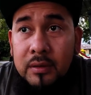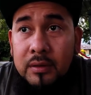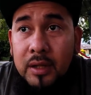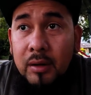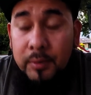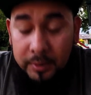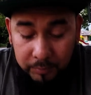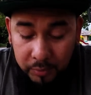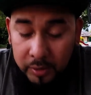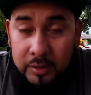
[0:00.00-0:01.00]
That way we can
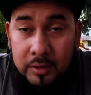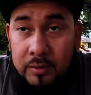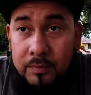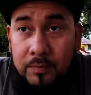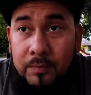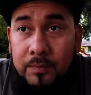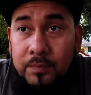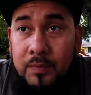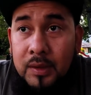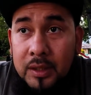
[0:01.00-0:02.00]
park it,
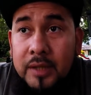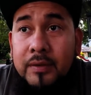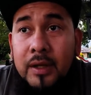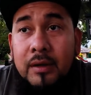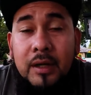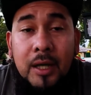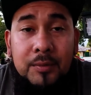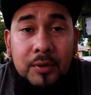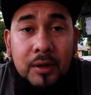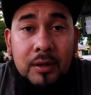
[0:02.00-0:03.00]
leave it at our
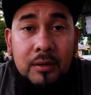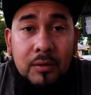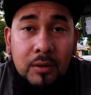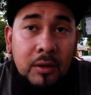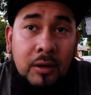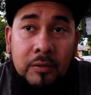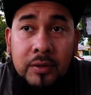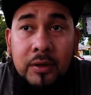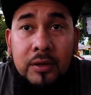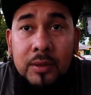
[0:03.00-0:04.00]
campsite or our RV
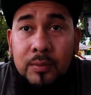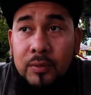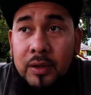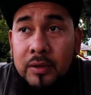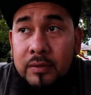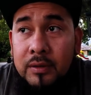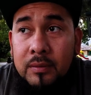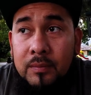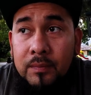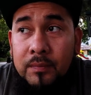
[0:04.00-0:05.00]
hookup or whatever,
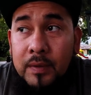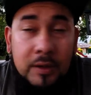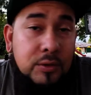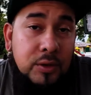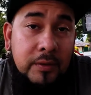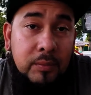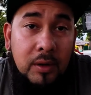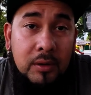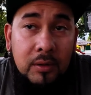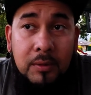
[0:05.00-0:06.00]
and then drive the
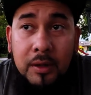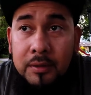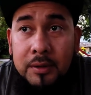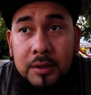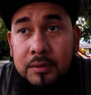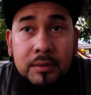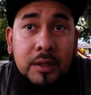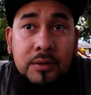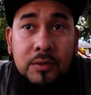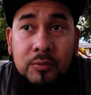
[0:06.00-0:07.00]
Bronco around and
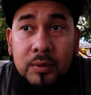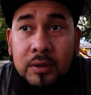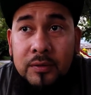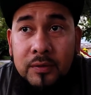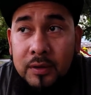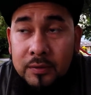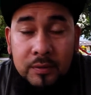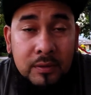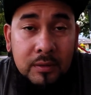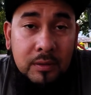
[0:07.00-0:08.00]
get to experience things
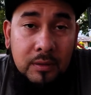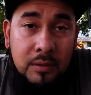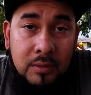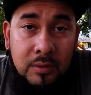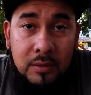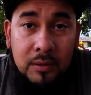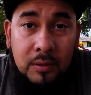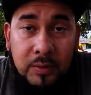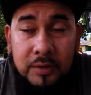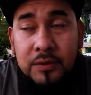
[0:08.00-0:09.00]
and, you know,
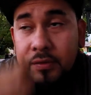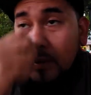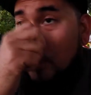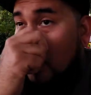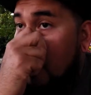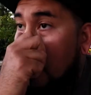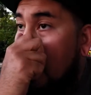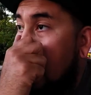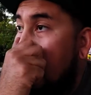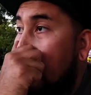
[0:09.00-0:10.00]
we get to see more.
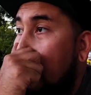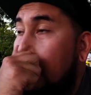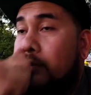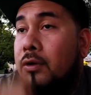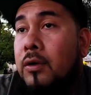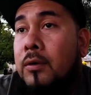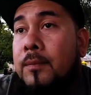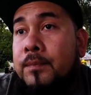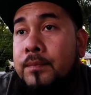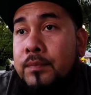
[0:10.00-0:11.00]
So
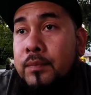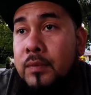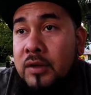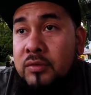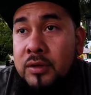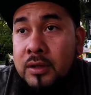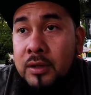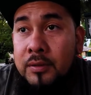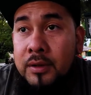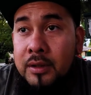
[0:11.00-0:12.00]
that's one thing that
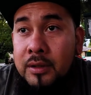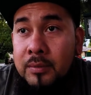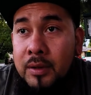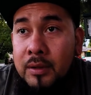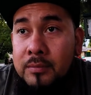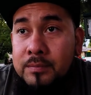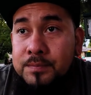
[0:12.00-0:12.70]
we're thinking about.